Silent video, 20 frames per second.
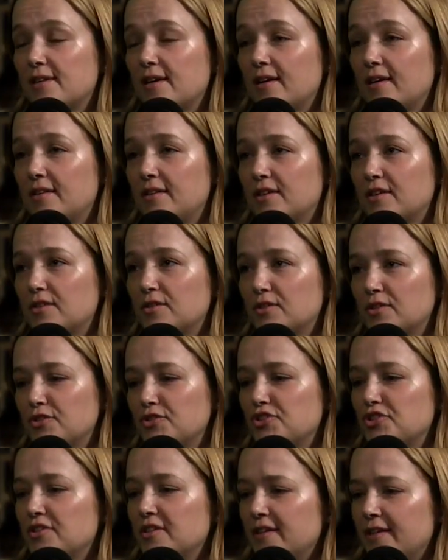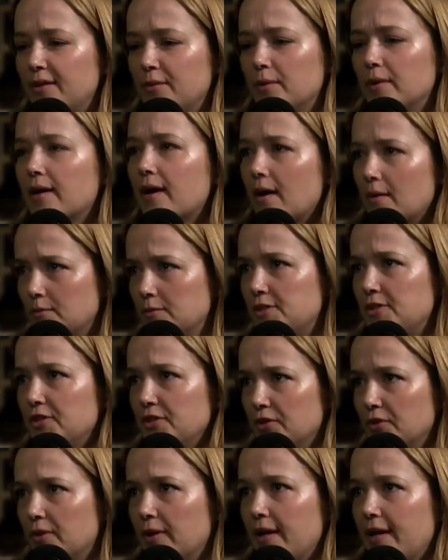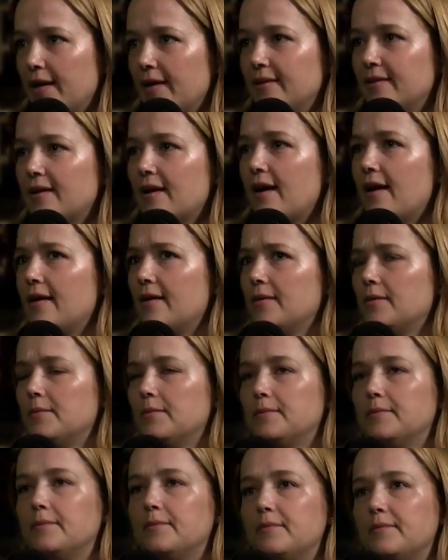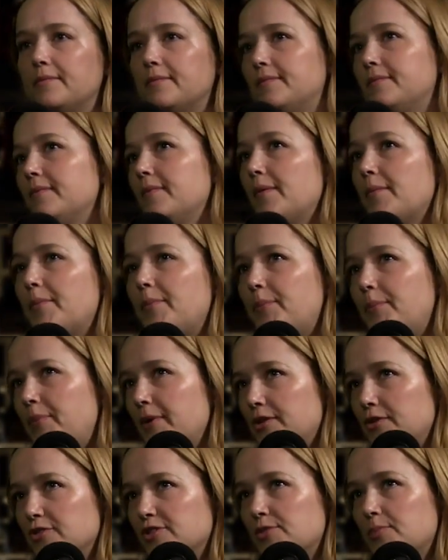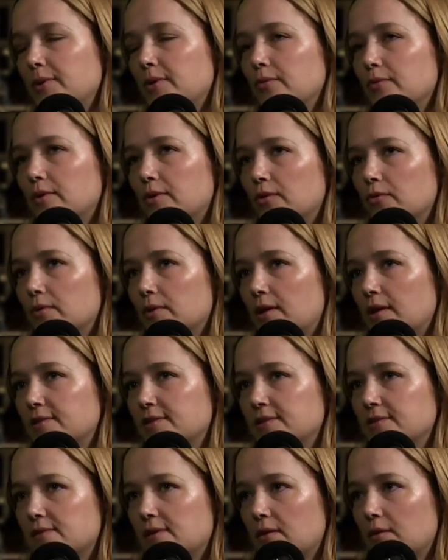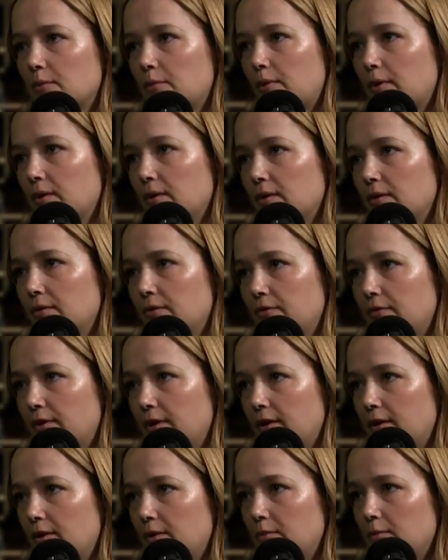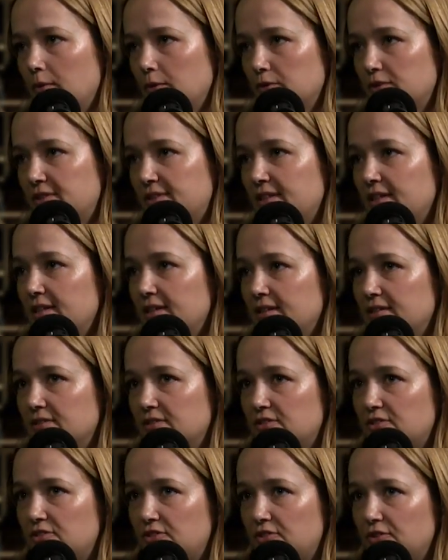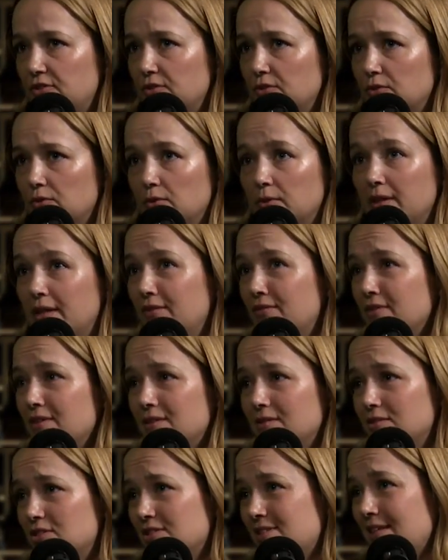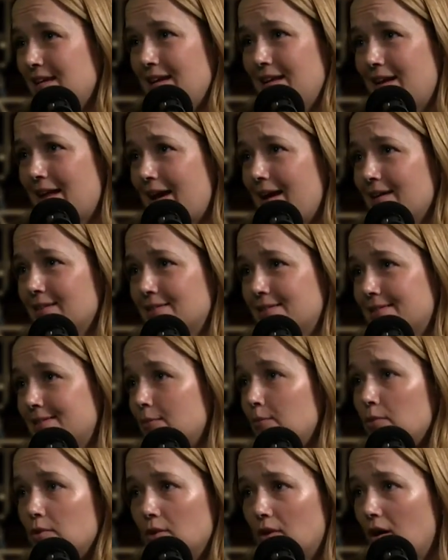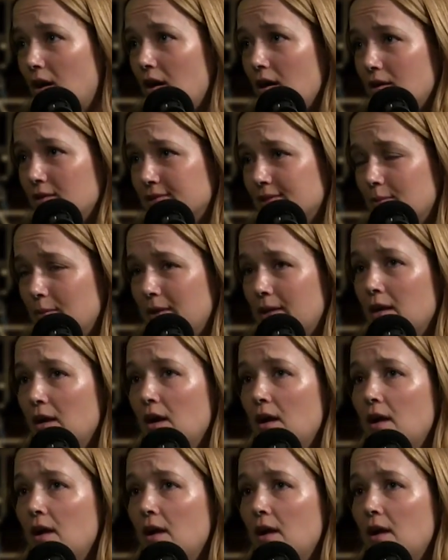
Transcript: uh, the conclusion that he would come to, and um, but there's been a real reluctance on the part of uh, most cities to even just enact simple laws. I mean,